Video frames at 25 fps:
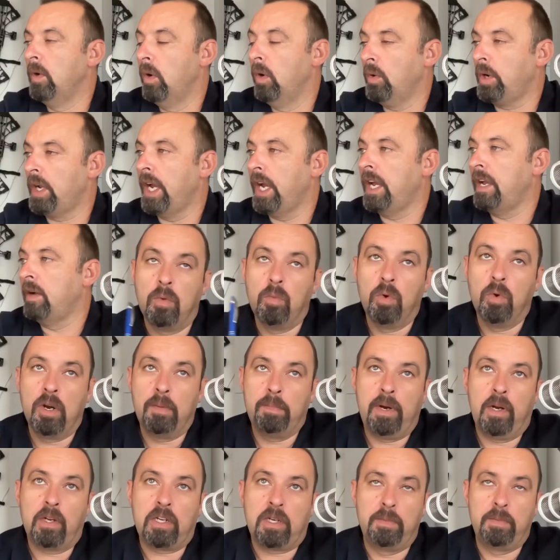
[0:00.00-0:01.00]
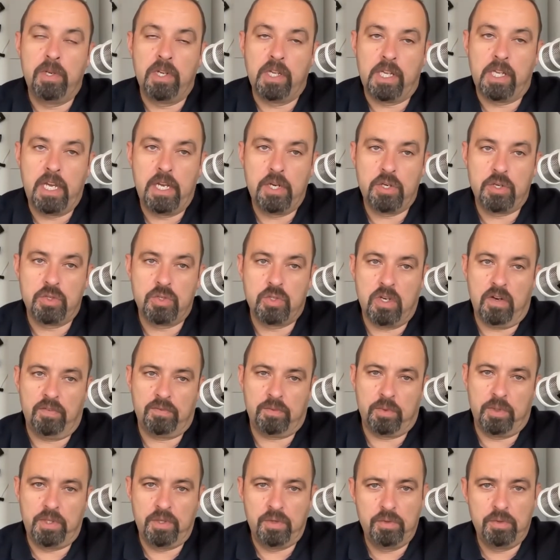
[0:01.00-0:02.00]
Okay. What about communication
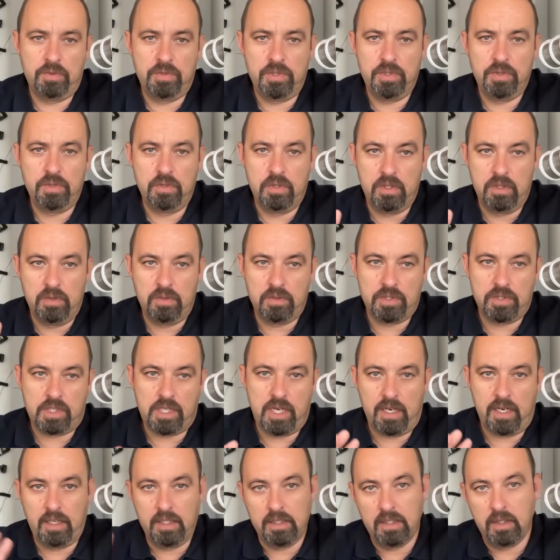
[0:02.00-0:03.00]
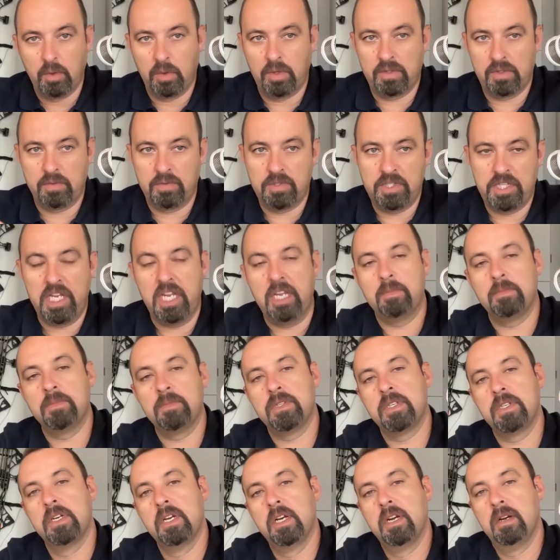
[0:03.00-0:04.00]
software? You just kind of alluded to
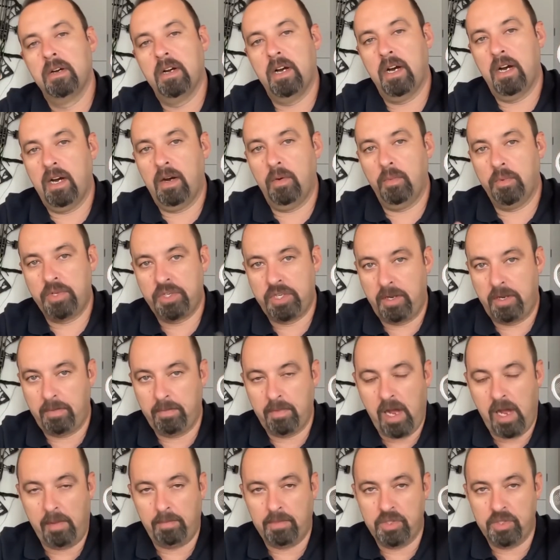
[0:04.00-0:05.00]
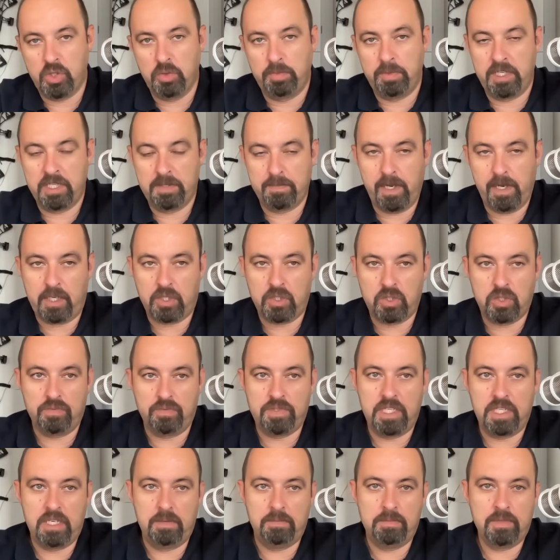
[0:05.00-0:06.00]
Teams, which I'm assuming is
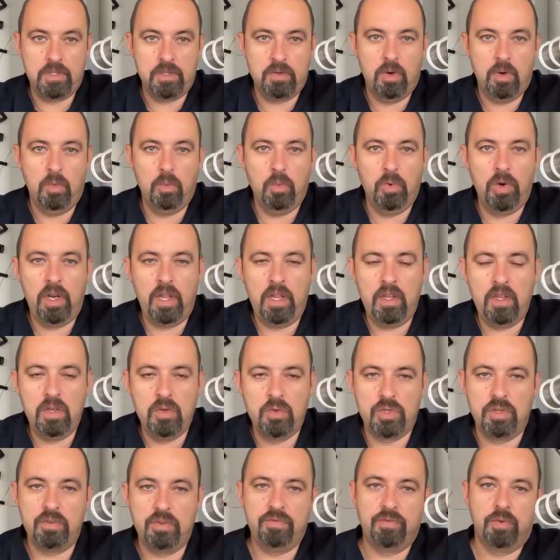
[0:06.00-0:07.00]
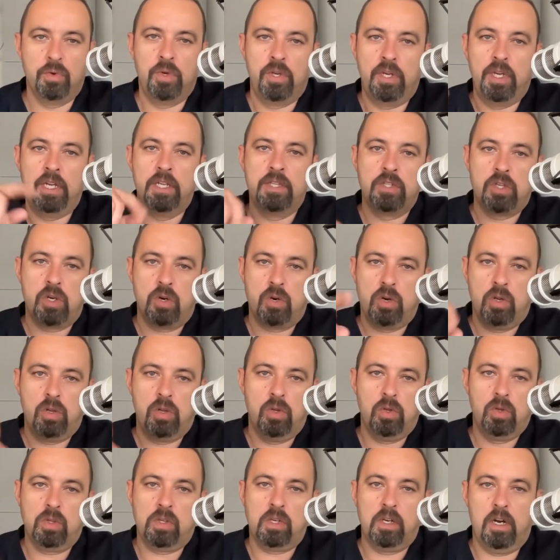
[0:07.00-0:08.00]
Microsoft Teams. What are you using for
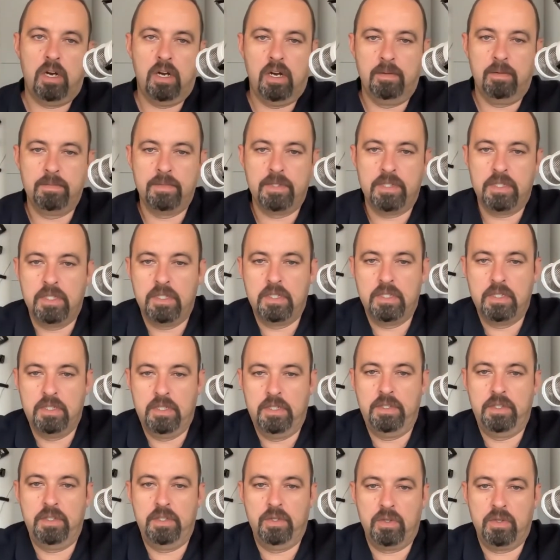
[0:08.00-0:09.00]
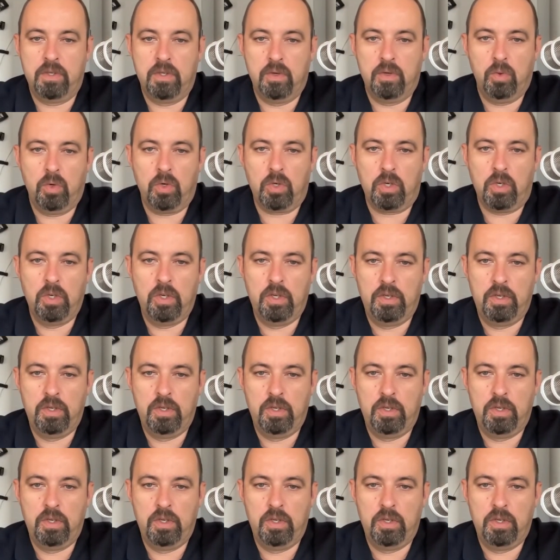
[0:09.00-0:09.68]
internal comms in your org?